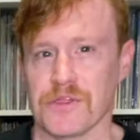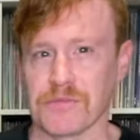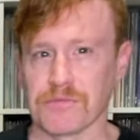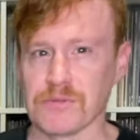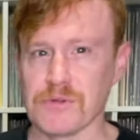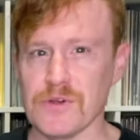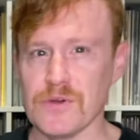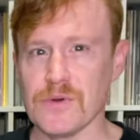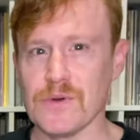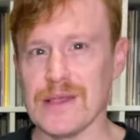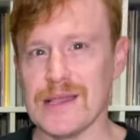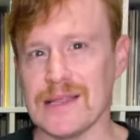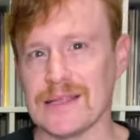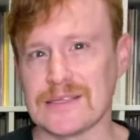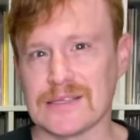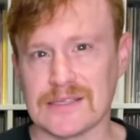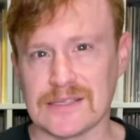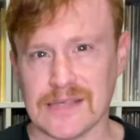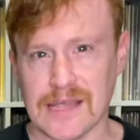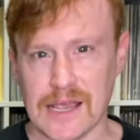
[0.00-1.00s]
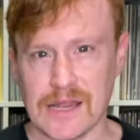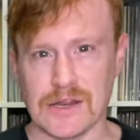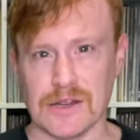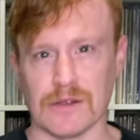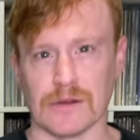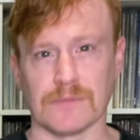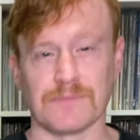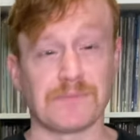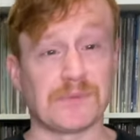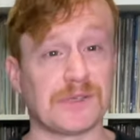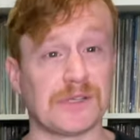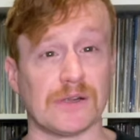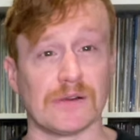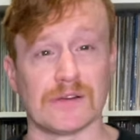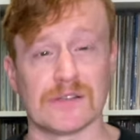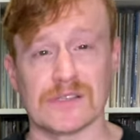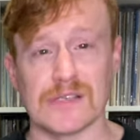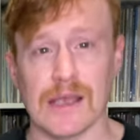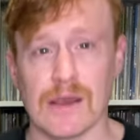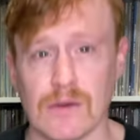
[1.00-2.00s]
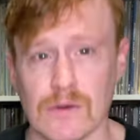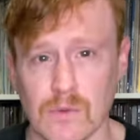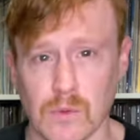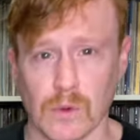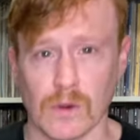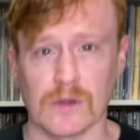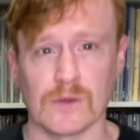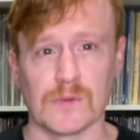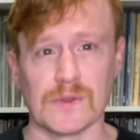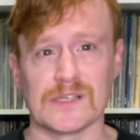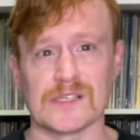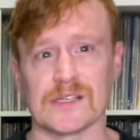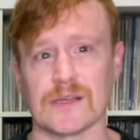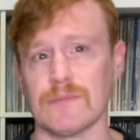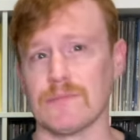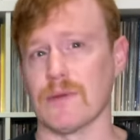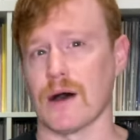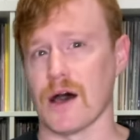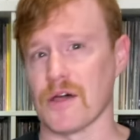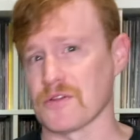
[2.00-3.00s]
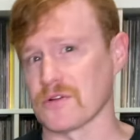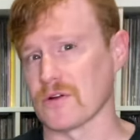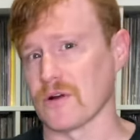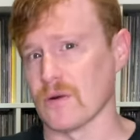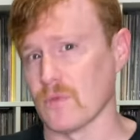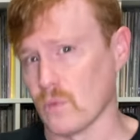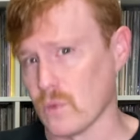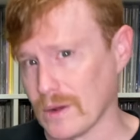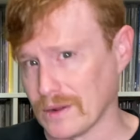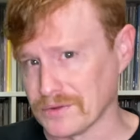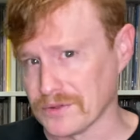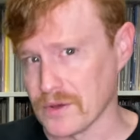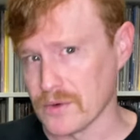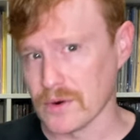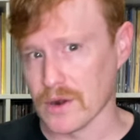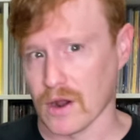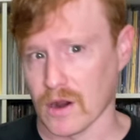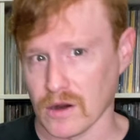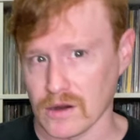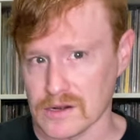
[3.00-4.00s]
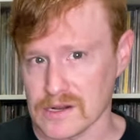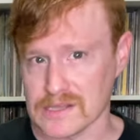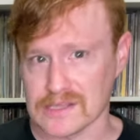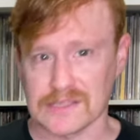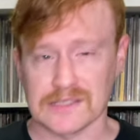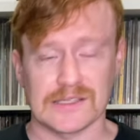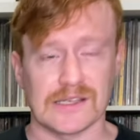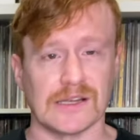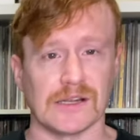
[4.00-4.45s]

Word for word: Through its tenure, Sears Sound worked with some other well-known artists,